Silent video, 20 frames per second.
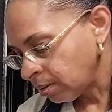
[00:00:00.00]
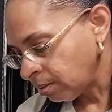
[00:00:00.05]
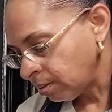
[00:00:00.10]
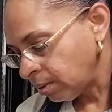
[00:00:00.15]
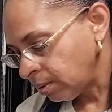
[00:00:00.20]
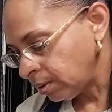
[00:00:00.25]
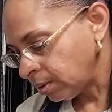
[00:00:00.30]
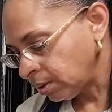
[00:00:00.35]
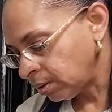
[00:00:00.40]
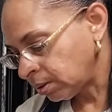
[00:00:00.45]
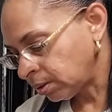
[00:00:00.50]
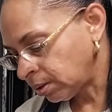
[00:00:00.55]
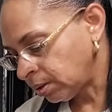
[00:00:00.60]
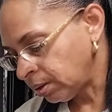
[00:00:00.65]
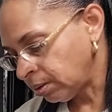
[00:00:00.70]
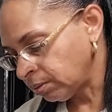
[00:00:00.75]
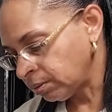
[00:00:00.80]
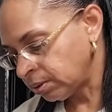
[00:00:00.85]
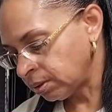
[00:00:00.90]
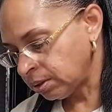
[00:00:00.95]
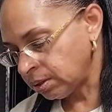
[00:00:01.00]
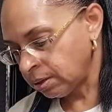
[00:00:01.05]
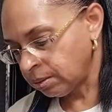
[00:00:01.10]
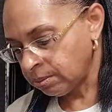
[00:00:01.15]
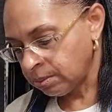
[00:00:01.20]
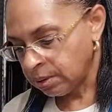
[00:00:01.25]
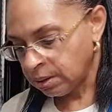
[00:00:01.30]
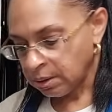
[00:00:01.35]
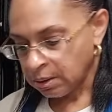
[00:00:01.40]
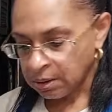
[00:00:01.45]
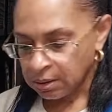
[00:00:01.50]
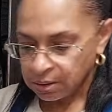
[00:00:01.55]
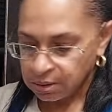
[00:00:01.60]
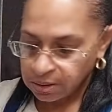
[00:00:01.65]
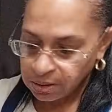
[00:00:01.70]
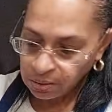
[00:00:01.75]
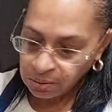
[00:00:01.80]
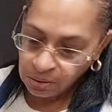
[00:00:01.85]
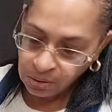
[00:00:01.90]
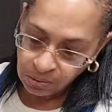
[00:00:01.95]
And just close it up.
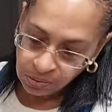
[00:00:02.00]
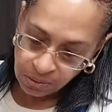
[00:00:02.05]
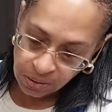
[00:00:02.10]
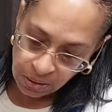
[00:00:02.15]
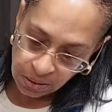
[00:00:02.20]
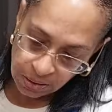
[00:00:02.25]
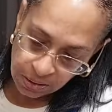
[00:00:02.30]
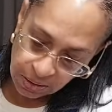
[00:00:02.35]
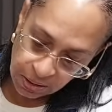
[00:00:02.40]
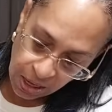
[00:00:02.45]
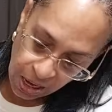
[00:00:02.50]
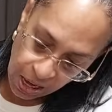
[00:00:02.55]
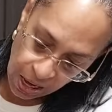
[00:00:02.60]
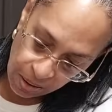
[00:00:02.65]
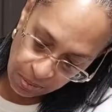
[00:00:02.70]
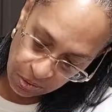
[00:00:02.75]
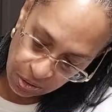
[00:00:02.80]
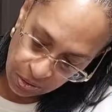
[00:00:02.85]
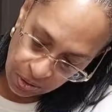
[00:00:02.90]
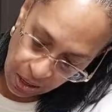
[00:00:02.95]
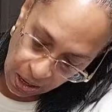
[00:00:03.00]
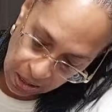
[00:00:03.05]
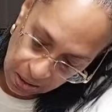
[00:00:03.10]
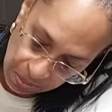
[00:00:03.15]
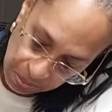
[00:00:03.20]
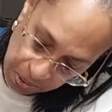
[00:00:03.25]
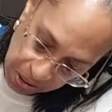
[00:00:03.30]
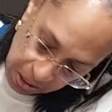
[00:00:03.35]
So these tabs, you kind of